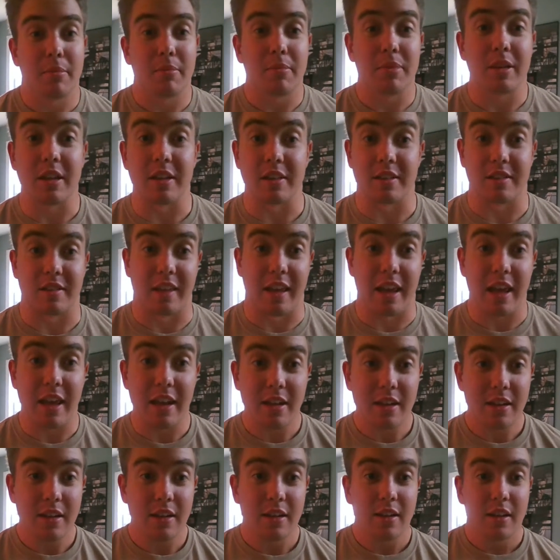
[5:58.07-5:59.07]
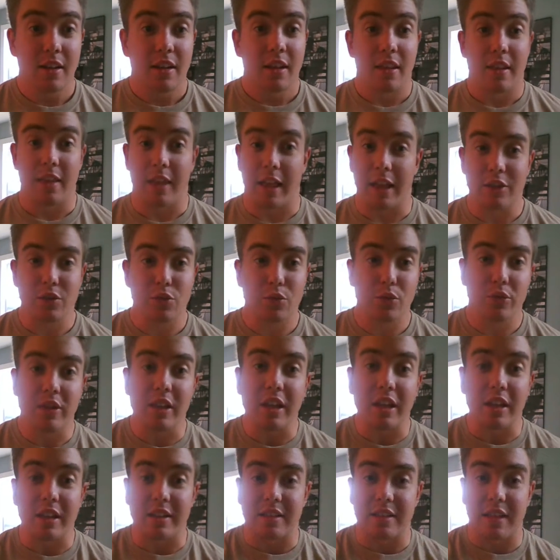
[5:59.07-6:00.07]
because then that's where
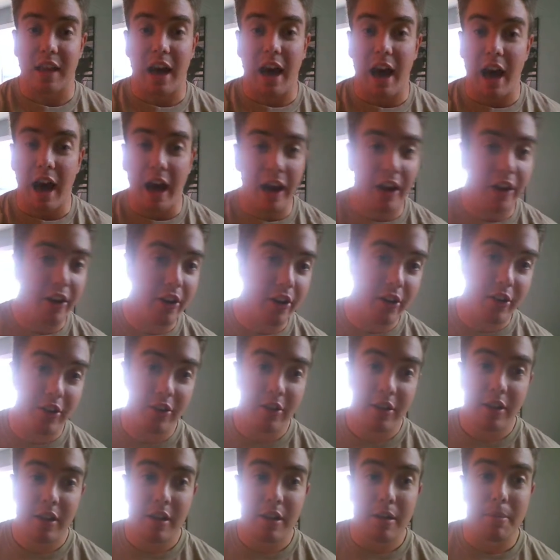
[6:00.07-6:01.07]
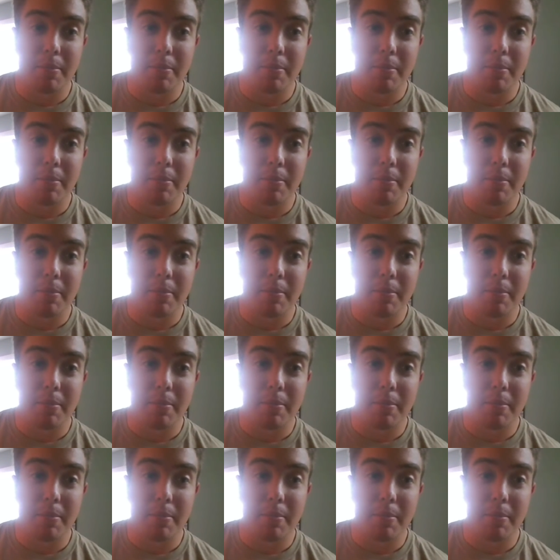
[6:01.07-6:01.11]
the entire